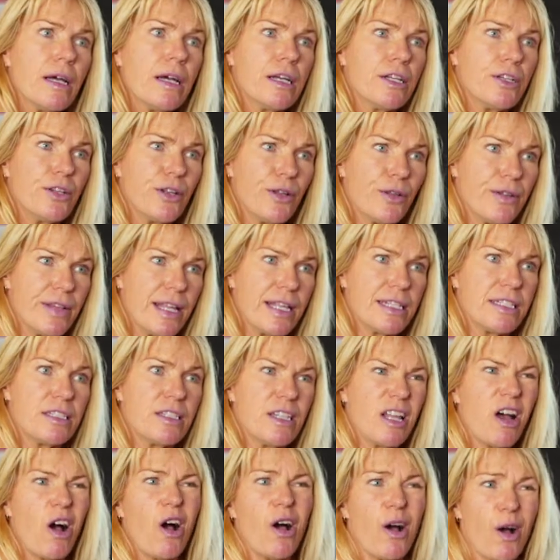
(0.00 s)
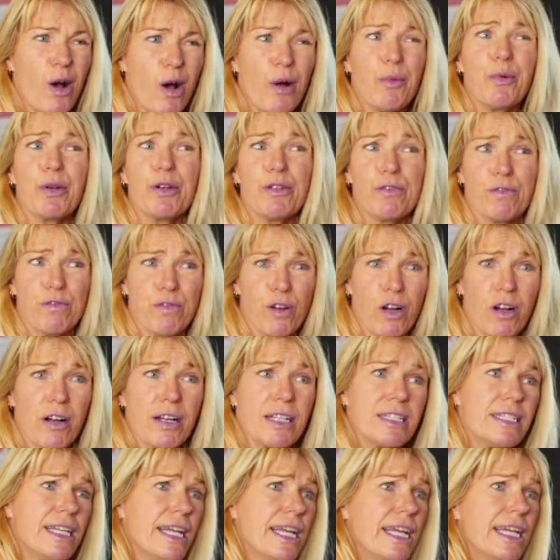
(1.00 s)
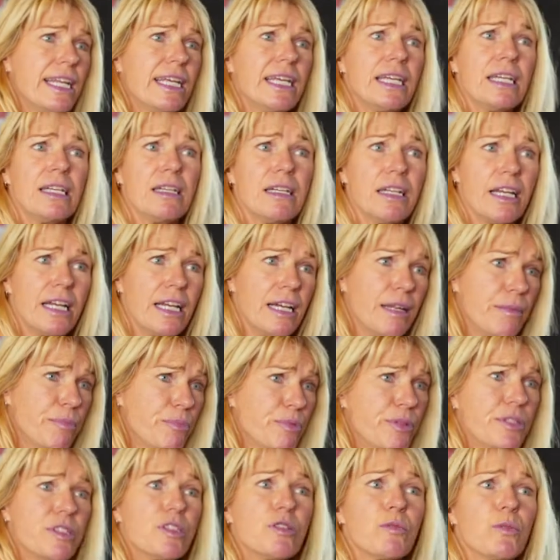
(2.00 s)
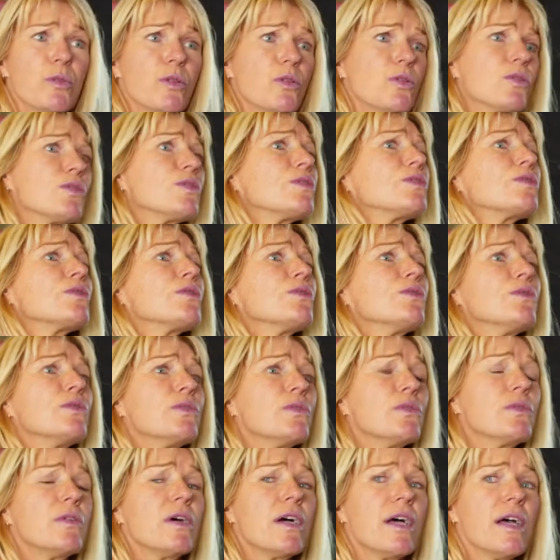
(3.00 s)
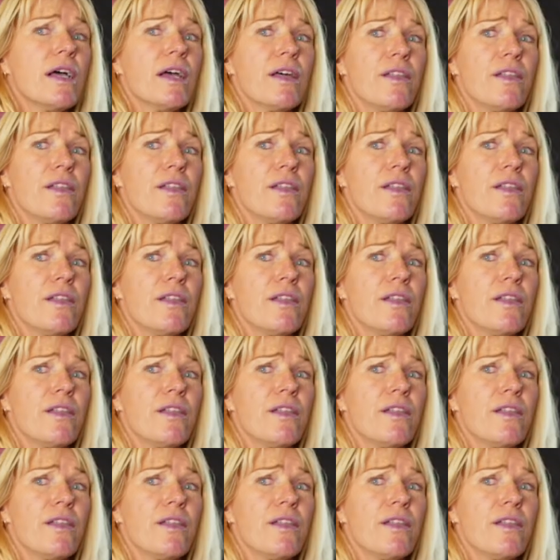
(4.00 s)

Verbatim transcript: I would advise any principal or school